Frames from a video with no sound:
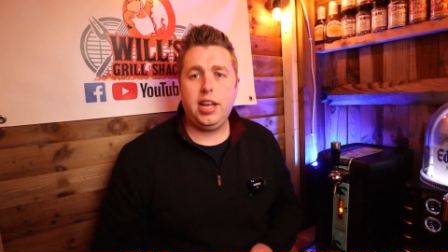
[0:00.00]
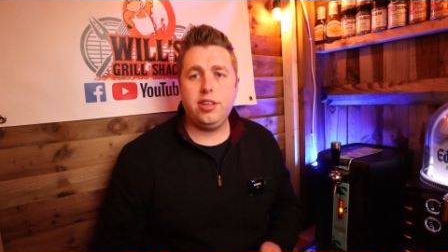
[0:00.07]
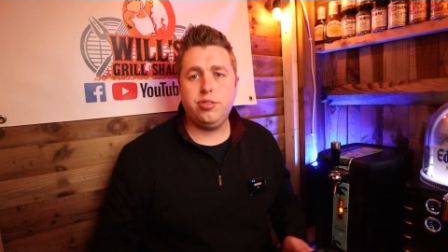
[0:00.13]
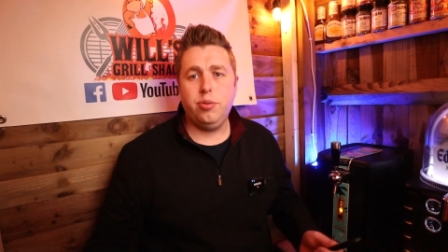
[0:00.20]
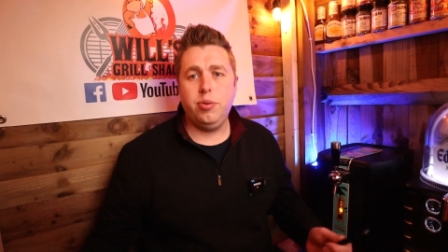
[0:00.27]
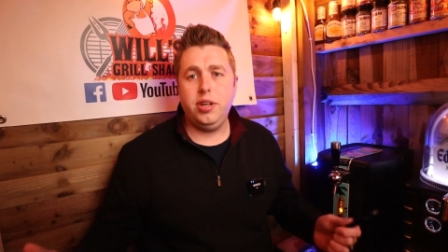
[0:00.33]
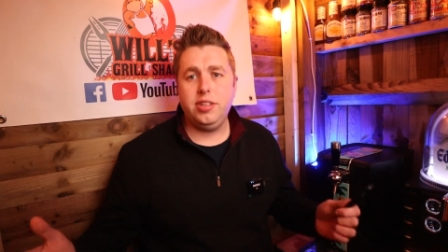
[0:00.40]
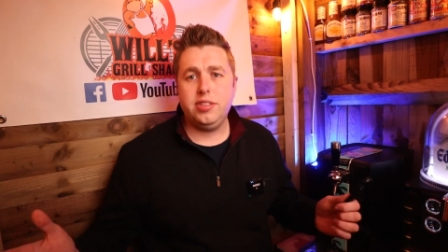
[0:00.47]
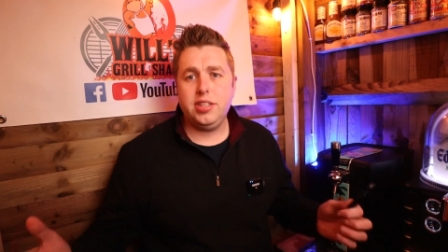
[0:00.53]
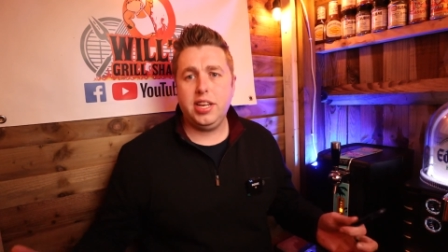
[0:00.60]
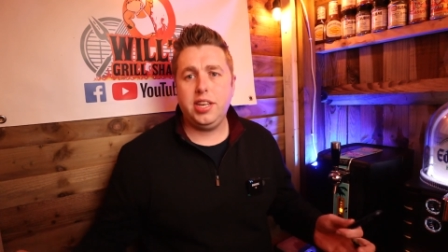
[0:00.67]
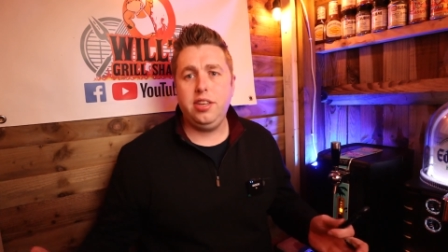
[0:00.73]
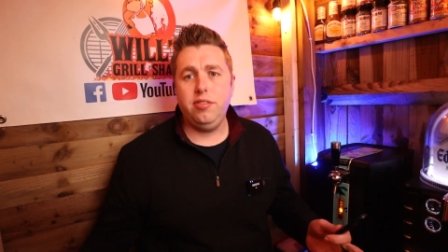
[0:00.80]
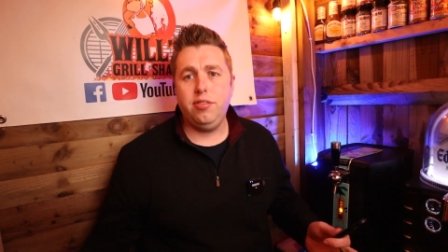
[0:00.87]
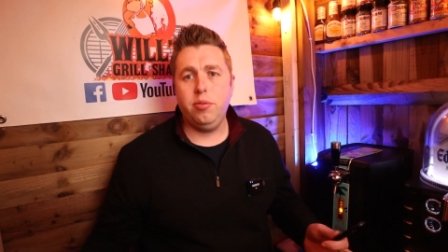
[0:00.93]
As always,
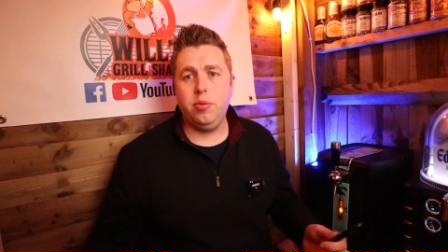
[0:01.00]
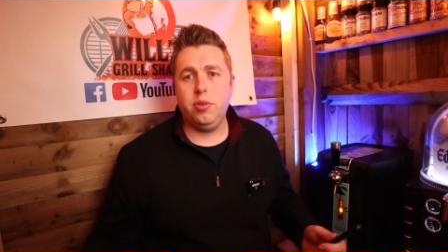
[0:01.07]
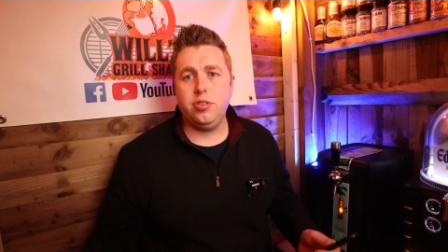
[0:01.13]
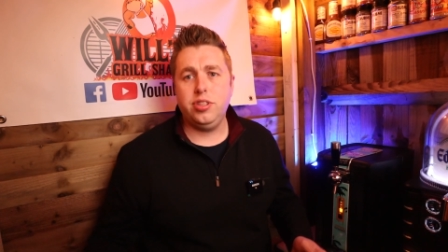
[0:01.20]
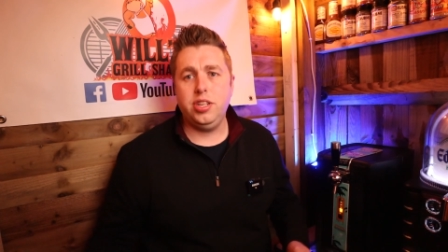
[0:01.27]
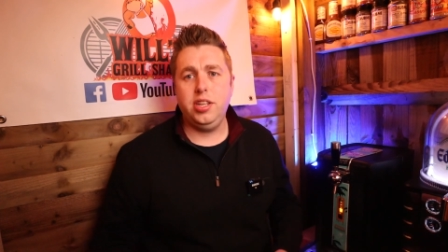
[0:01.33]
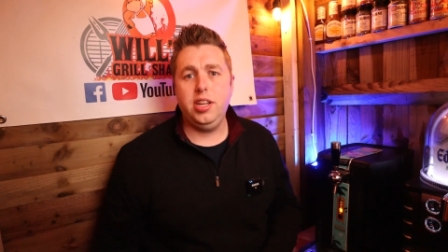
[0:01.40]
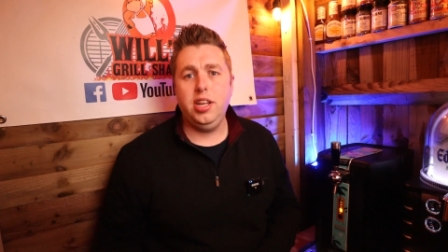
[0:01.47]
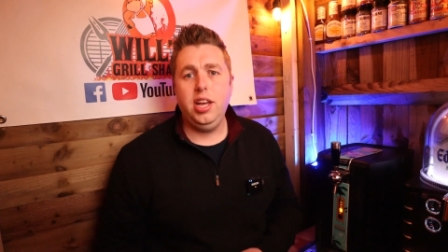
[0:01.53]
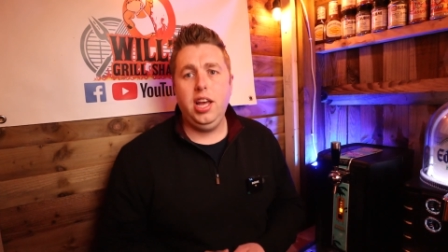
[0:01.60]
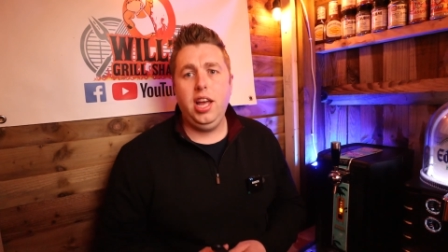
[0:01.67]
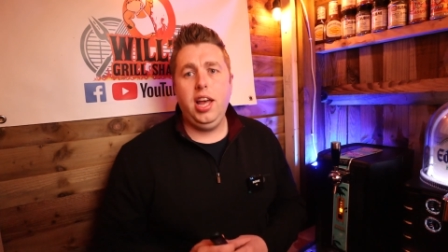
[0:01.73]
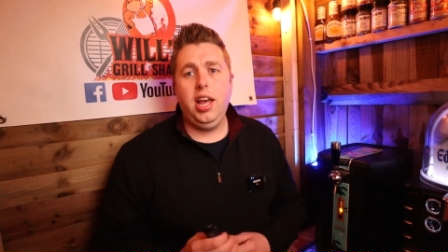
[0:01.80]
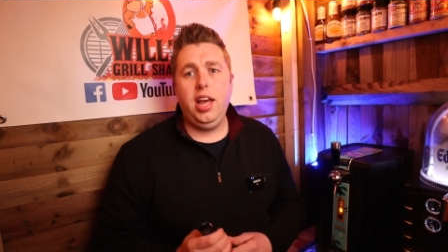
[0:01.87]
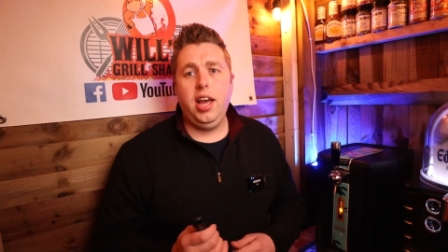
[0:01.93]
thank you for watching,
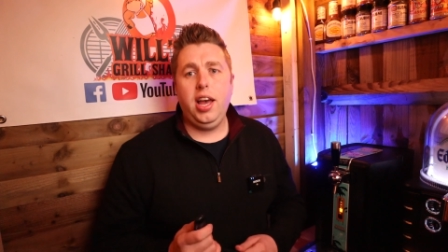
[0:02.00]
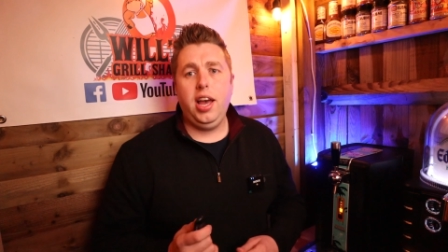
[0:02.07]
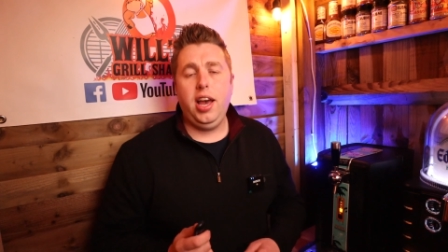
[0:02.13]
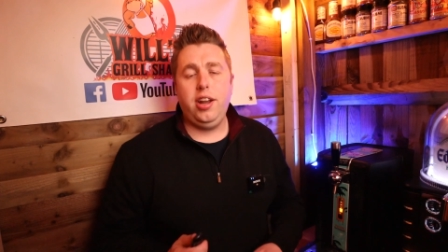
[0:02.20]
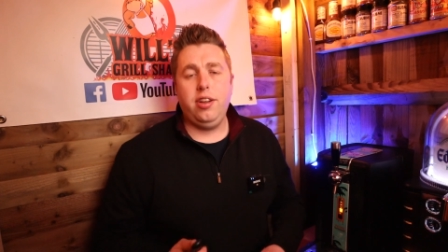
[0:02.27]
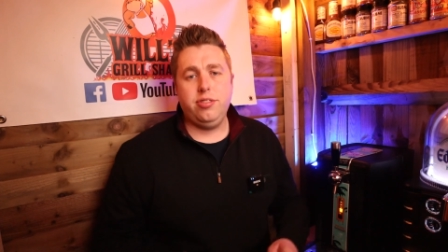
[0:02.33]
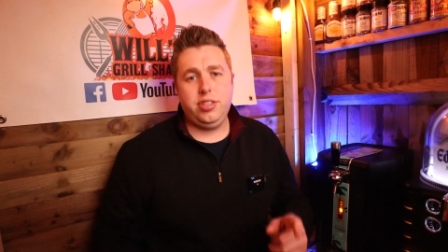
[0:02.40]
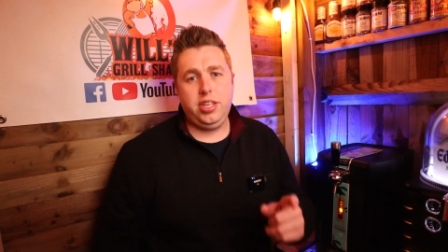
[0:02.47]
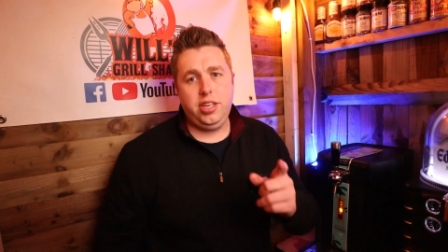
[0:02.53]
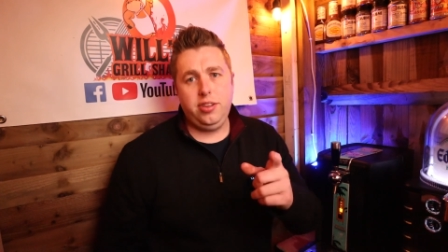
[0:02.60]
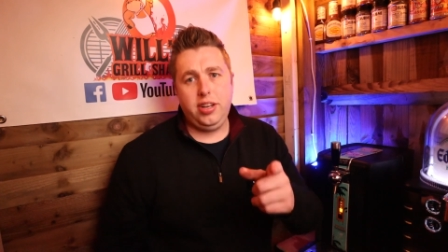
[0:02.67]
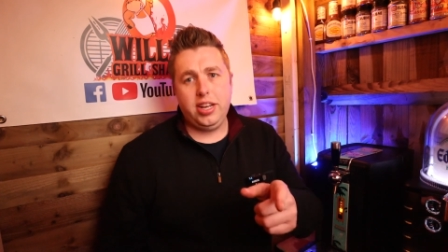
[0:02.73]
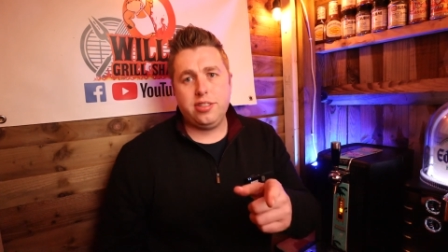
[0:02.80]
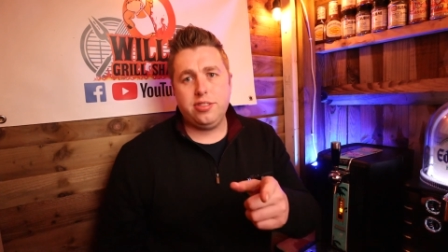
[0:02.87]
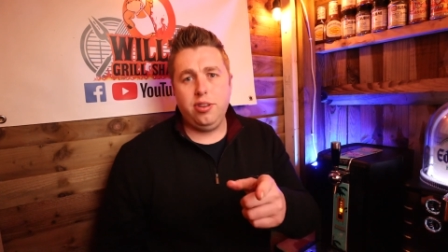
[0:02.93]
and I'll see you
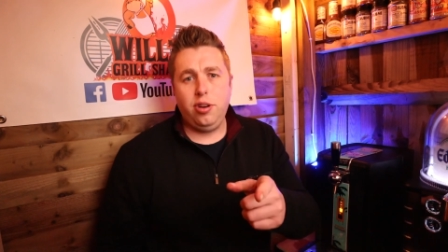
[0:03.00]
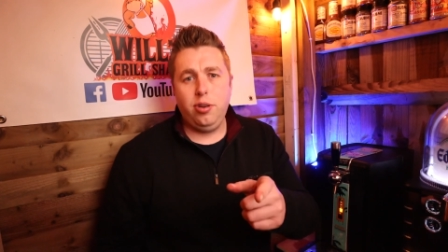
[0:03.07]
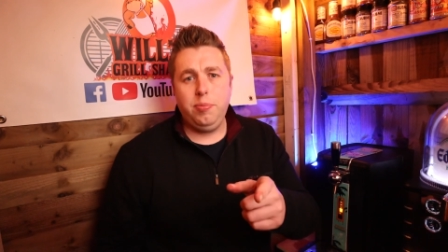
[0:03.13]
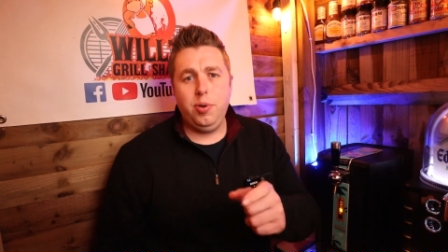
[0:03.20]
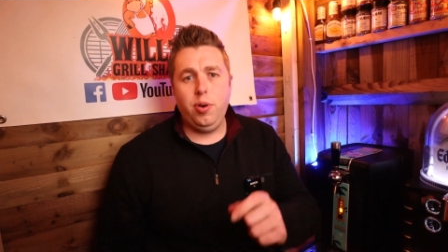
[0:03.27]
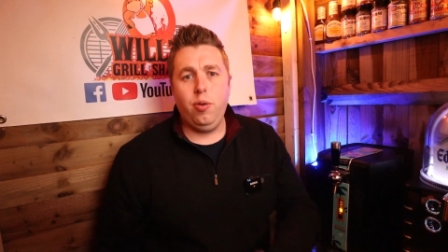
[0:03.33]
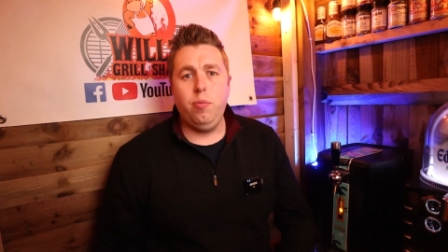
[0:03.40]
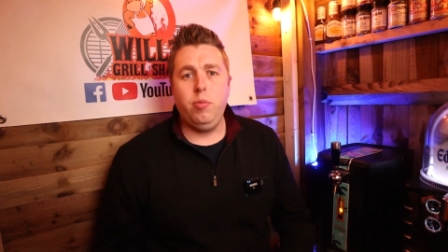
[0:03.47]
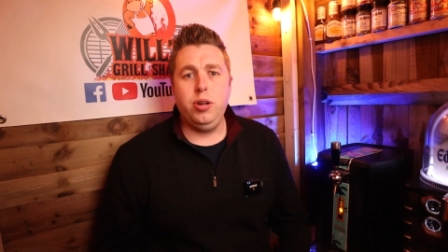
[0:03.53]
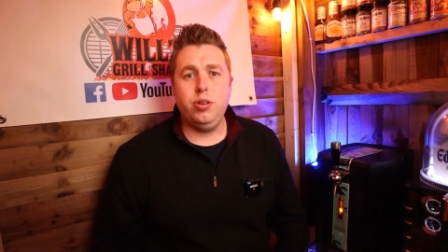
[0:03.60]
next time on